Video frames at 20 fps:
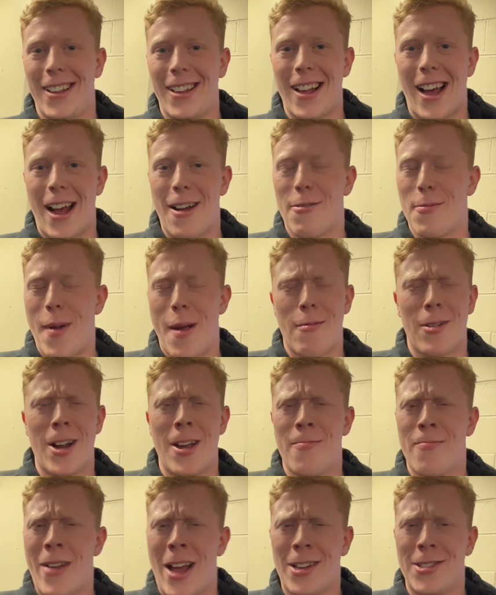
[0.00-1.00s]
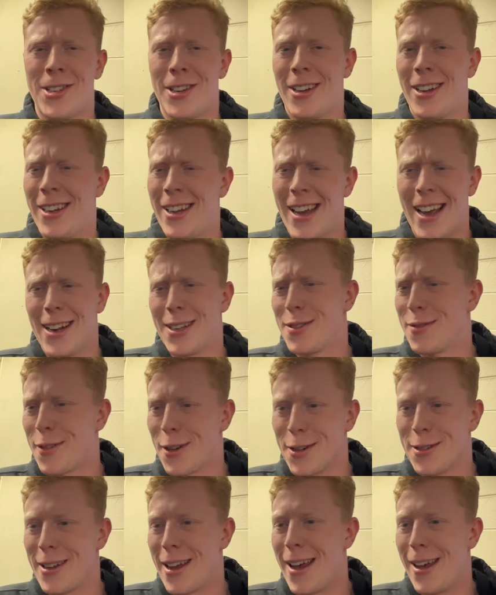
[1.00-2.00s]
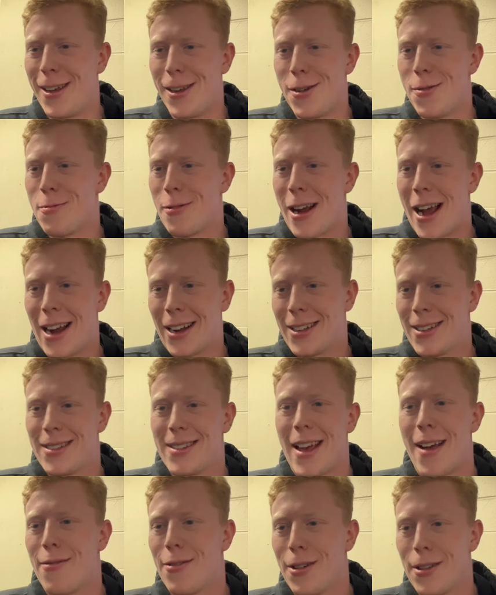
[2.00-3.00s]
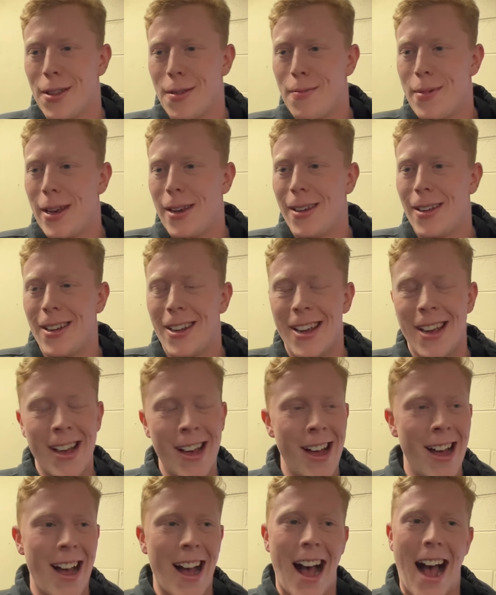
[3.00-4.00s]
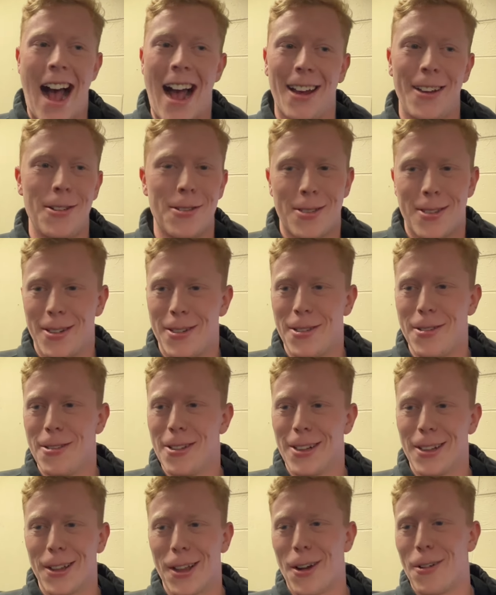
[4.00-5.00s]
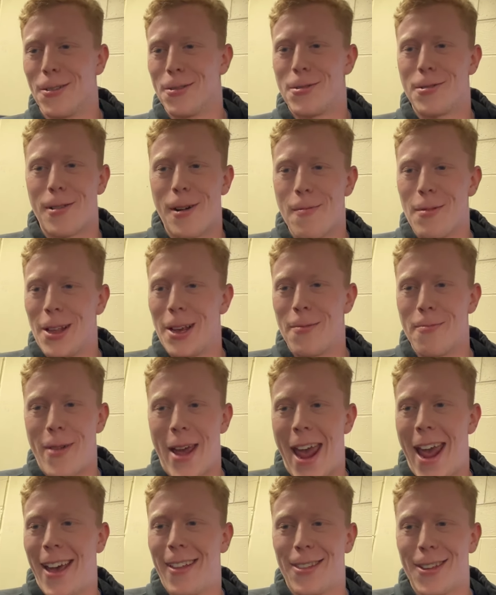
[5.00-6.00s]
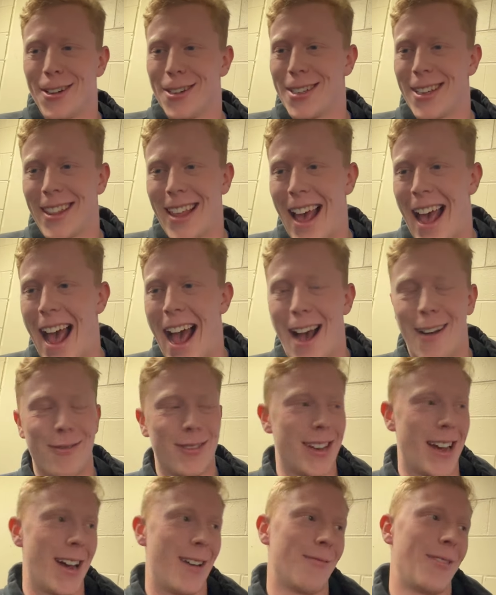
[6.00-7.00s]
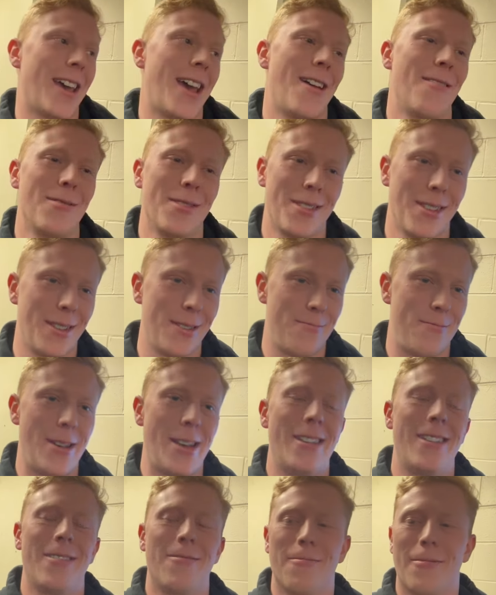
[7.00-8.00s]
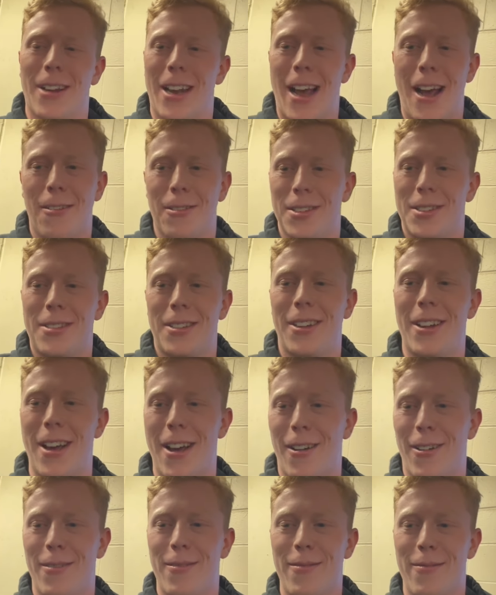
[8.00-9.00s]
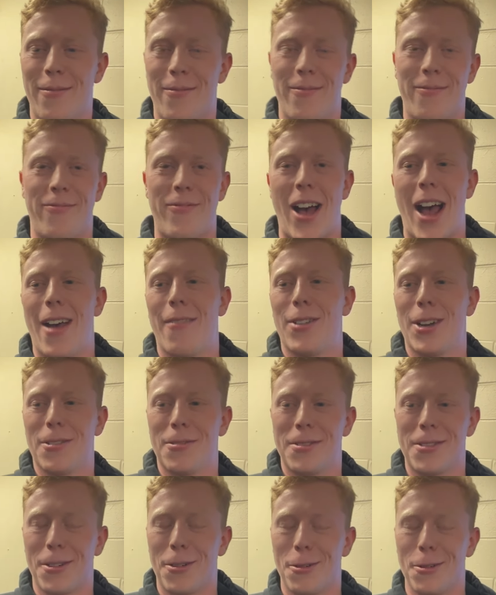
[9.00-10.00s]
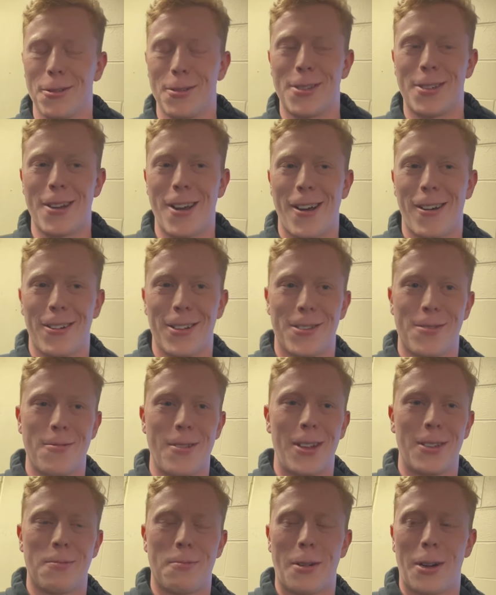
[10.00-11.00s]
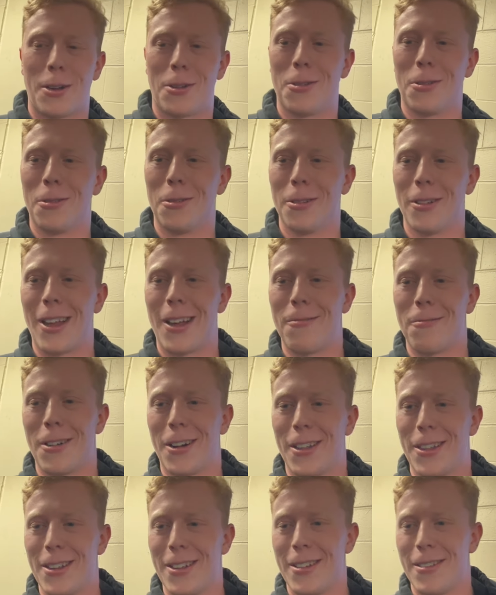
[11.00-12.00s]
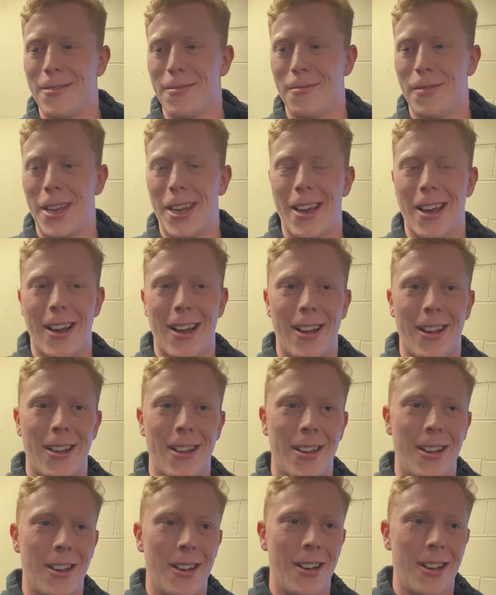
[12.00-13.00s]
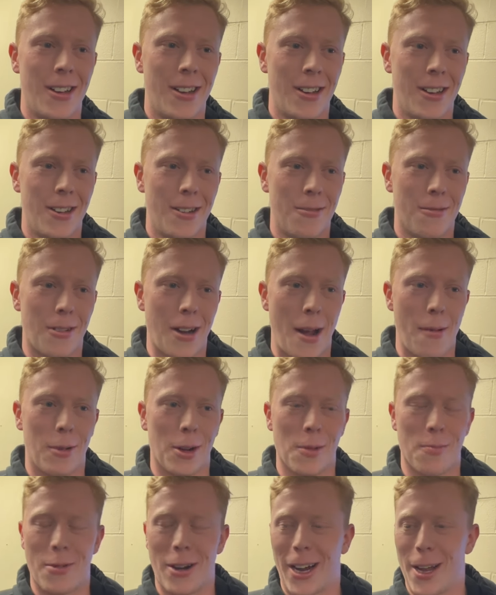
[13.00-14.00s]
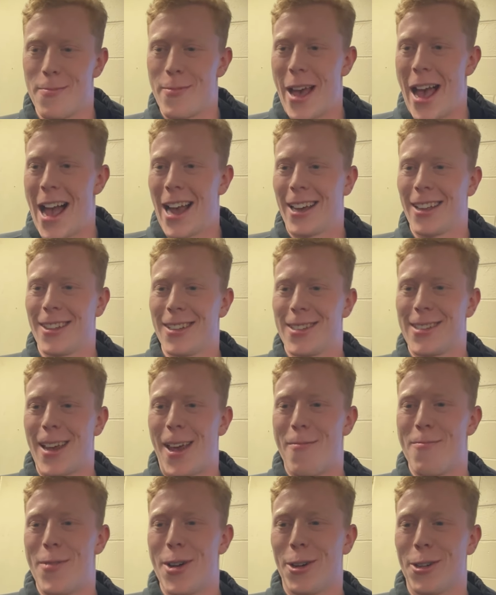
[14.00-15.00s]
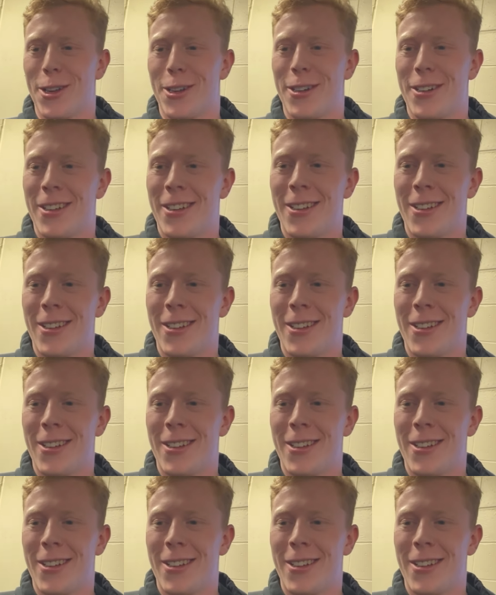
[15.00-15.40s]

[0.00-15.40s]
I remember him mentioning he had his first AAU practice ever in the Pete. I used to do the little dribbling pantsers at the halftime games of the Pete when I was, you know, 5 years old. So it's pretty cool that we were able to bring it back in the same building.